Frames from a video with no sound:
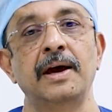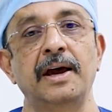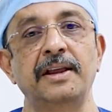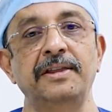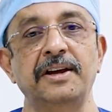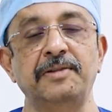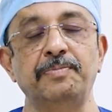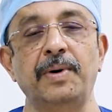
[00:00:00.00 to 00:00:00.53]

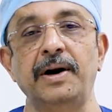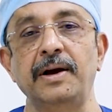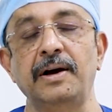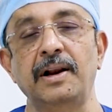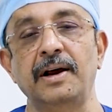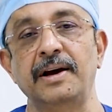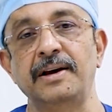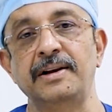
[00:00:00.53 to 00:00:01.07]
In this
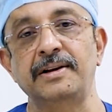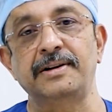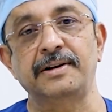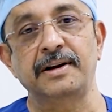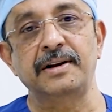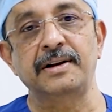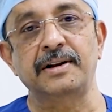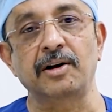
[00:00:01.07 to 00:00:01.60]
particular
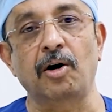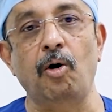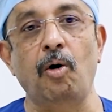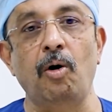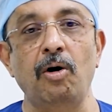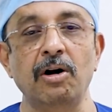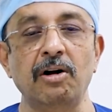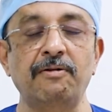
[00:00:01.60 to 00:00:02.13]
instance,
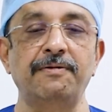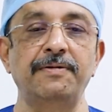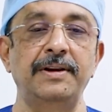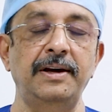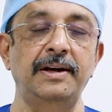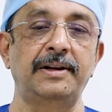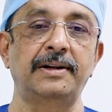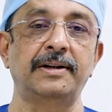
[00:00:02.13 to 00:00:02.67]
all of
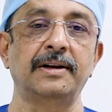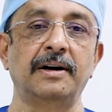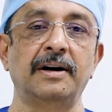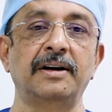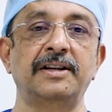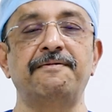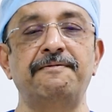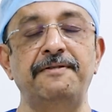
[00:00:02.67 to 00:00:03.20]
these
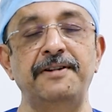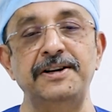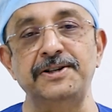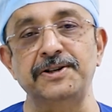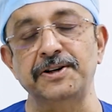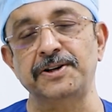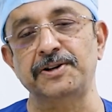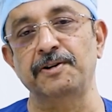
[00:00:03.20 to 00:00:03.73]

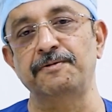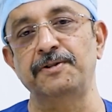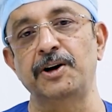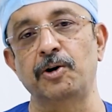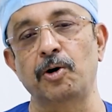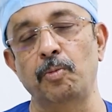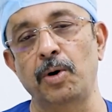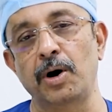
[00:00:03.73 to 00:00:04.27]
features of the
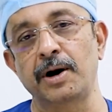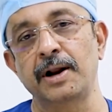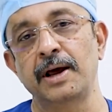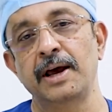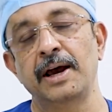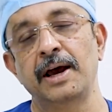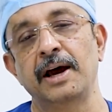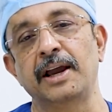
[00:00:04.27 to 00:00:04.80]
robot
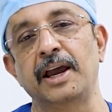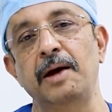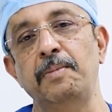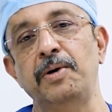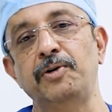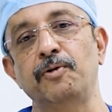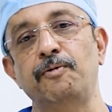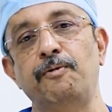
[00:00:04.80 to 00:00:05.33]
came
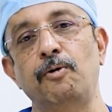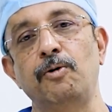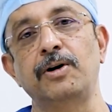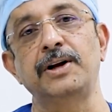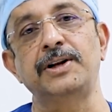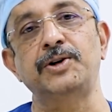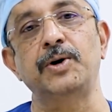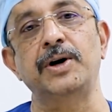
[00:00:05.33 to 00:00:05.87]
into
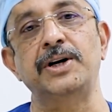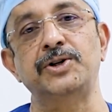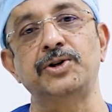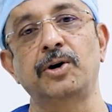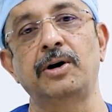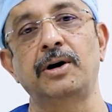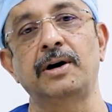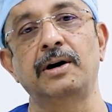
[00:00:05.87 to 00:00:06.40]
focus to
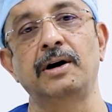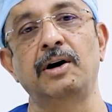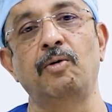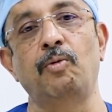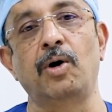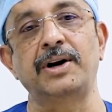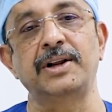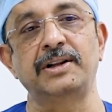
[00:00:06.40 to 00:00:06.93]
ensure
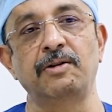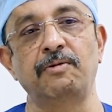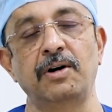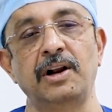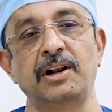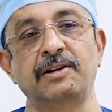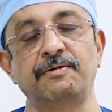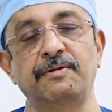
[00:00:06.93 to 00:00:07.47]
what is the
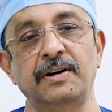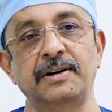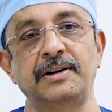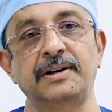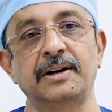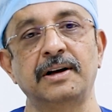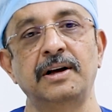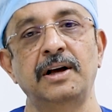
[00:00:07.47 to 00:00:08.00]
world's
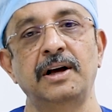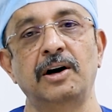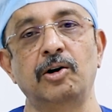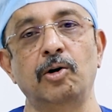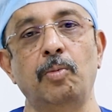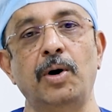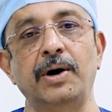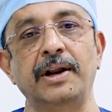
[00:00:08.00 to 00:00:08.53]
first
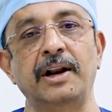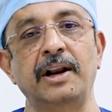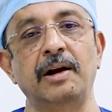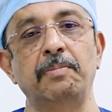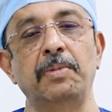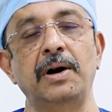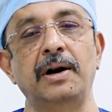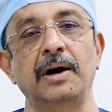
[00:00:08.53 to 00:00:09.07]

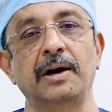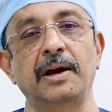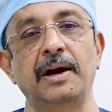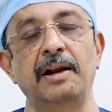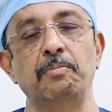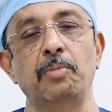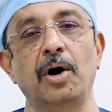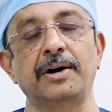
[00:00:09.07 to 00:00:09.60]
robot-enabled
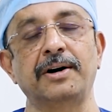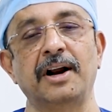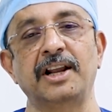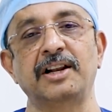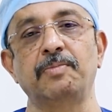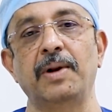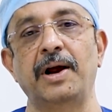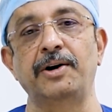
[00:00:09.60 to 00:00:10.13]
en bloc
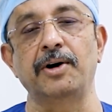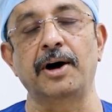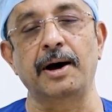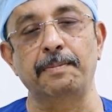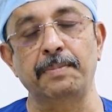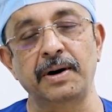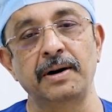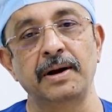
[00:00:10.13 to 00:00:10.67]
transplant to
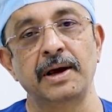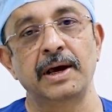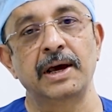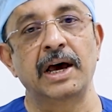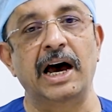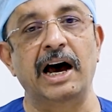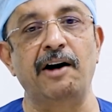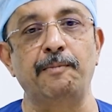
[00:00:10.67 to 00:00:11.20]
happen.
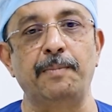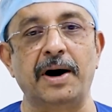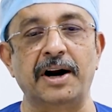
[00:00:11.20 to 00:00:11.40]
I have